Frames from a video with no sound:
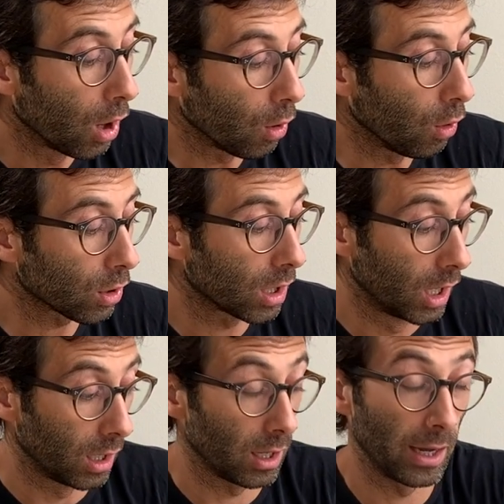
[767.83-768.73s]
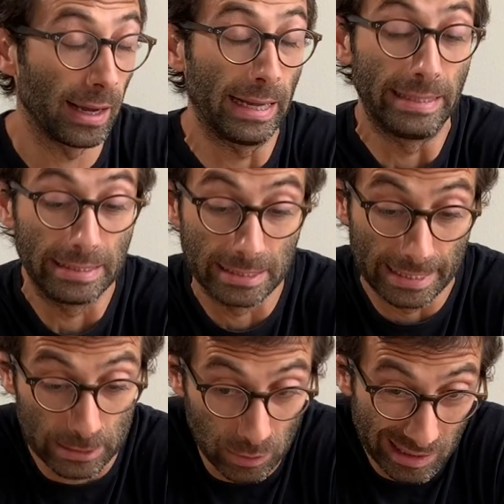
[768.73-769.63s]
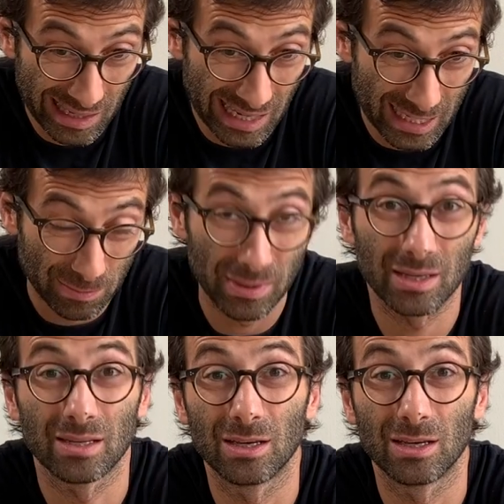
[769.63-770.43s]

Or, uh, and this is a tricky aspect,